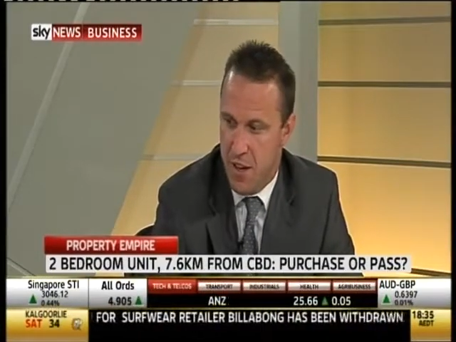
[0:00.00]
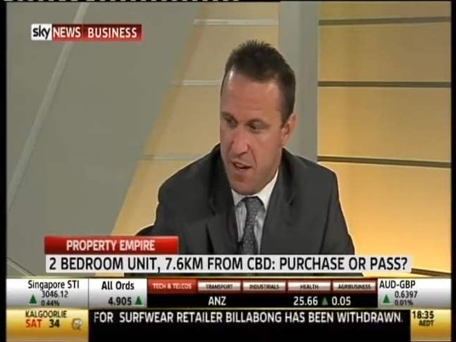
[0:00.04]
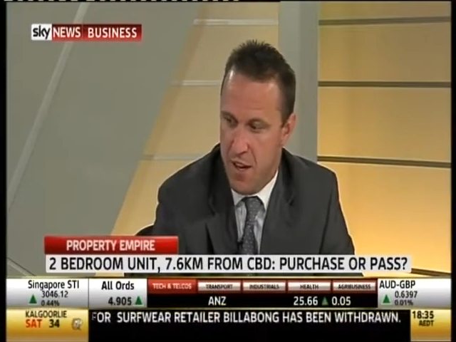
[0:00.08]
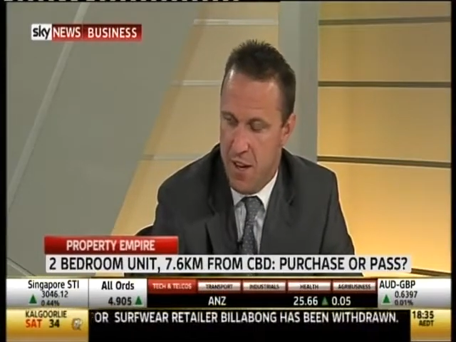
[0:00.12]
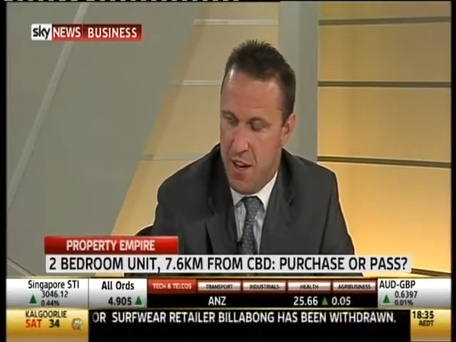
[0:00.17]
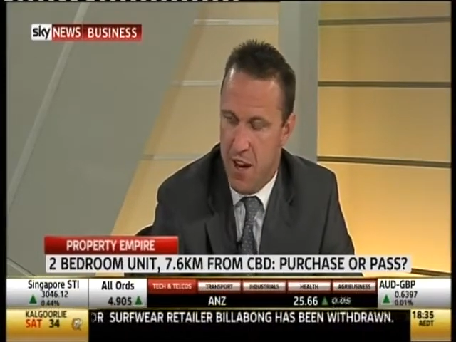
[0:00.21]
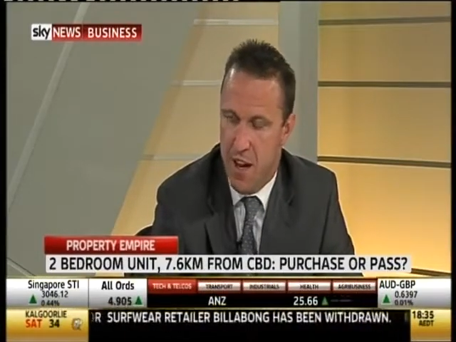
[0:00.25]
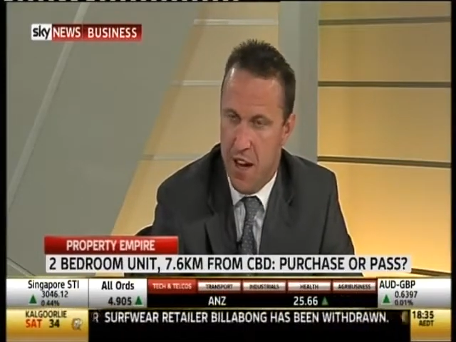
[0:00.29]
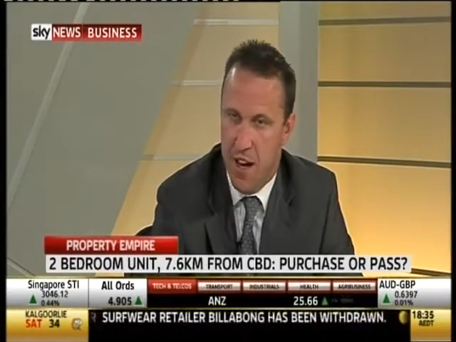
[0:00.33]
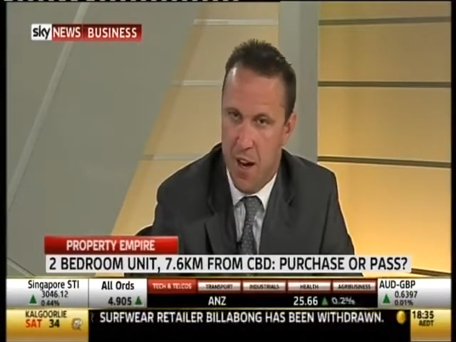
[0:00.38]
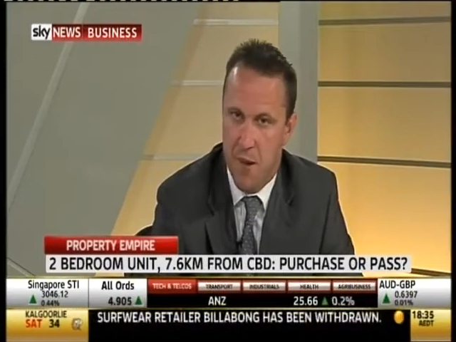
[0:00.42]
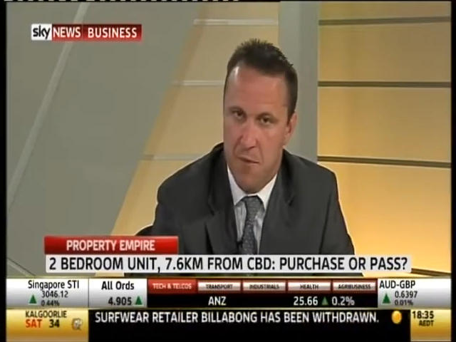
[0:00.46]

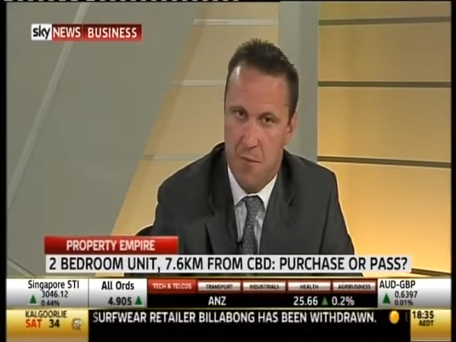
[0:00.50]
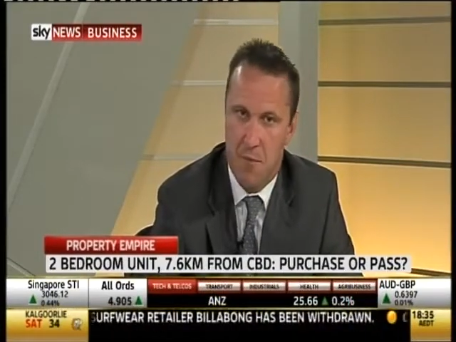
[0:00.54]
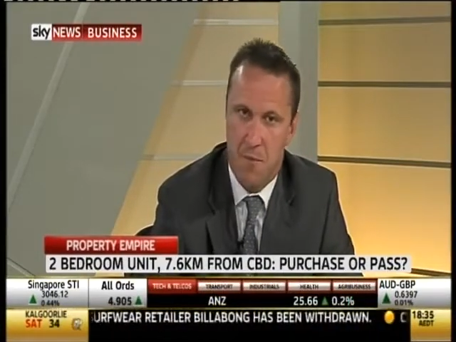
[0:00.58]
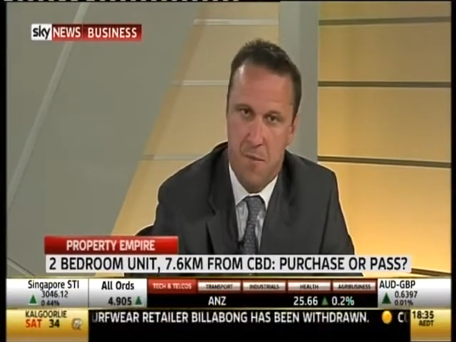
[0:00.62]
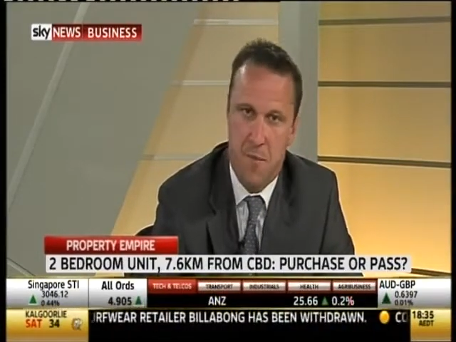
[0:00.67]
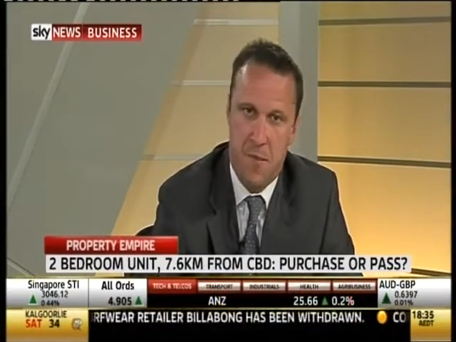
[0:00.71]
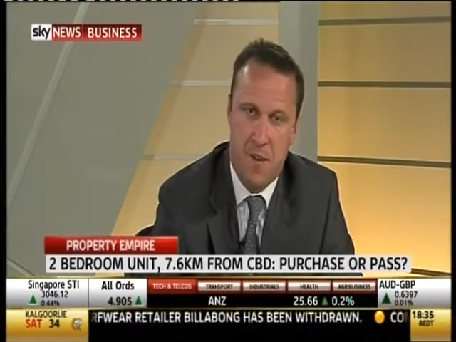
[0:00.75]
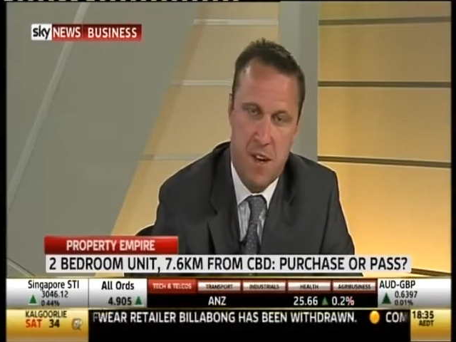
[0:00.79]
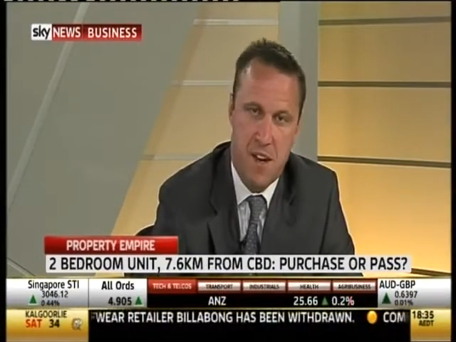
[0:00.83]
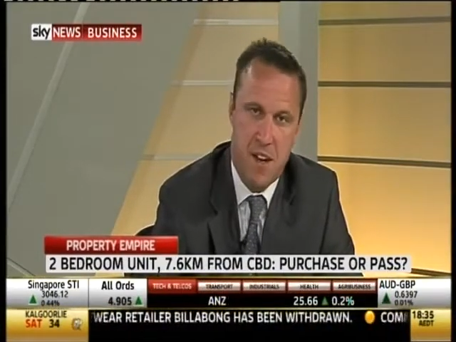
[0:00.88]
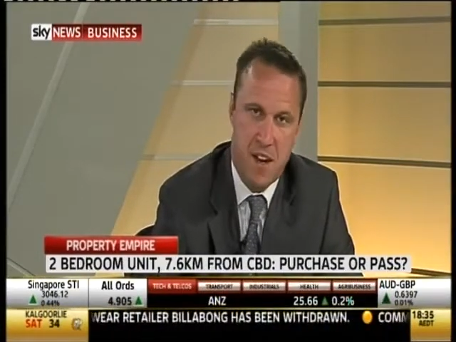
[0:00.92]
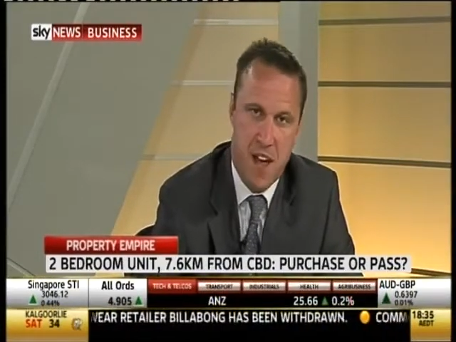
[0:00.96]
in
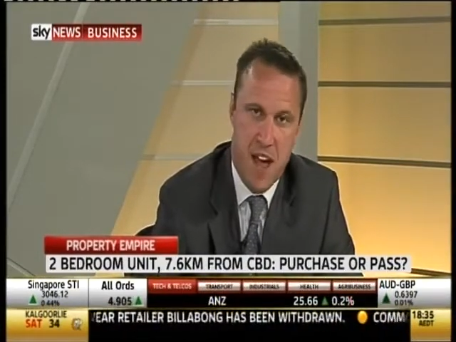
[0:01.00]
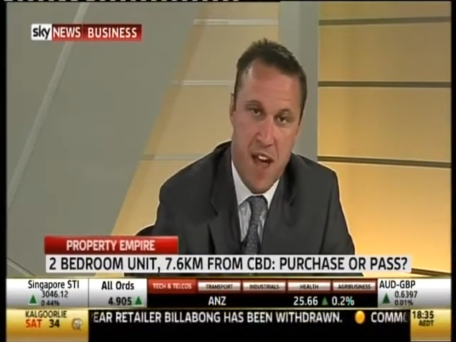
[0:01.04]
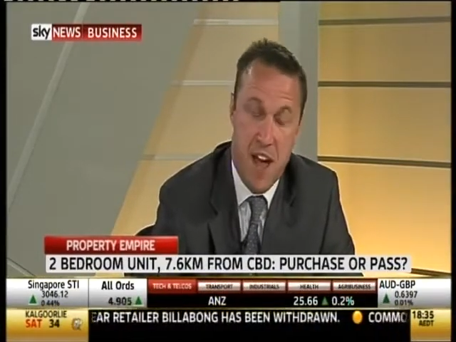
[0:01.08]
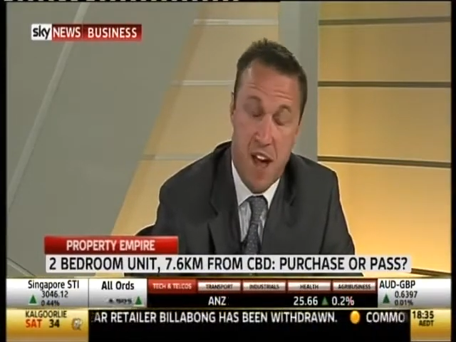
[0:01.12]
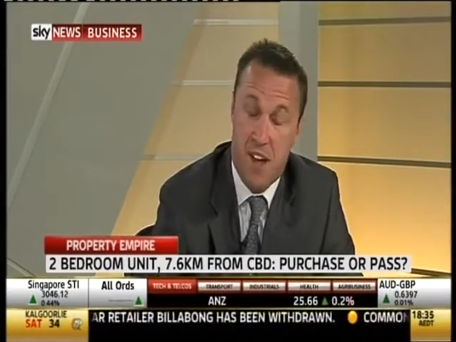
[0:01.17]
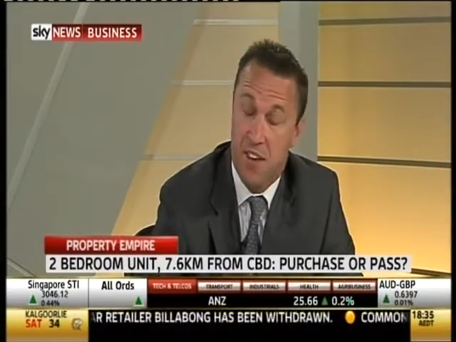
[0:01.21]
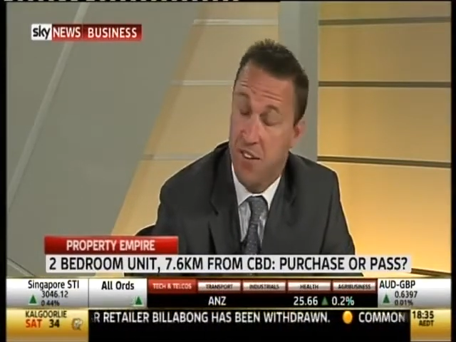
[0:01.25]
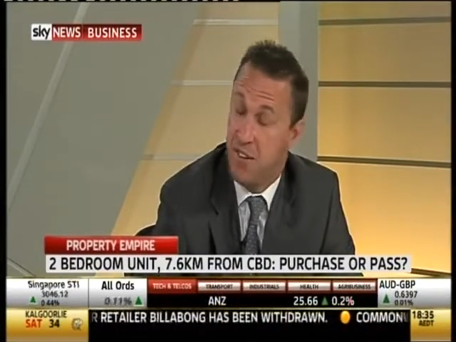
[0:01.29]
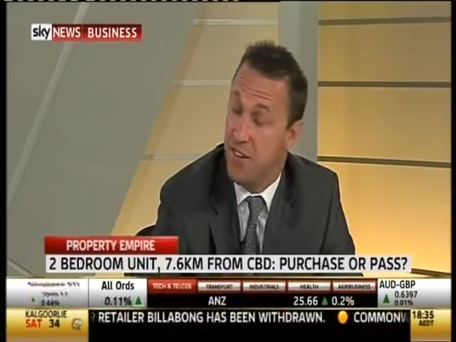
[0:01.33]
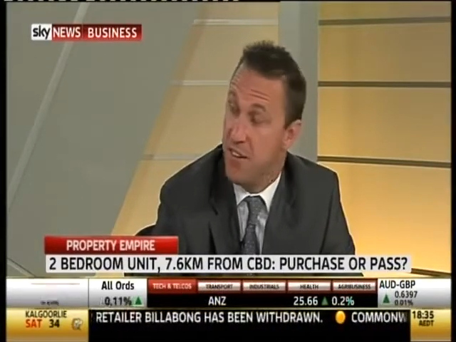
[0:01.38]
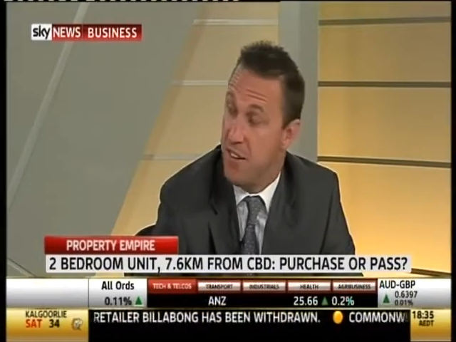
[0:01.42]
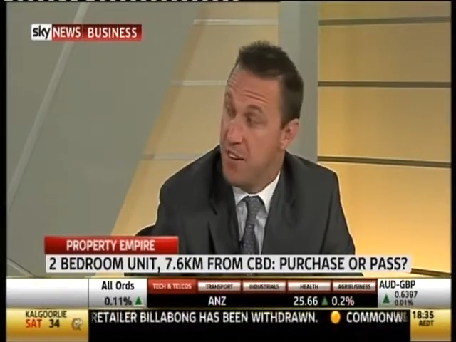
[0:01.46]
a
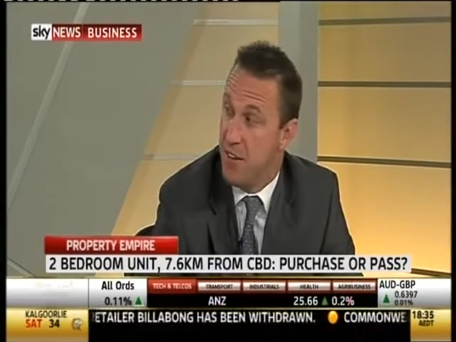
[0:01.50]
house,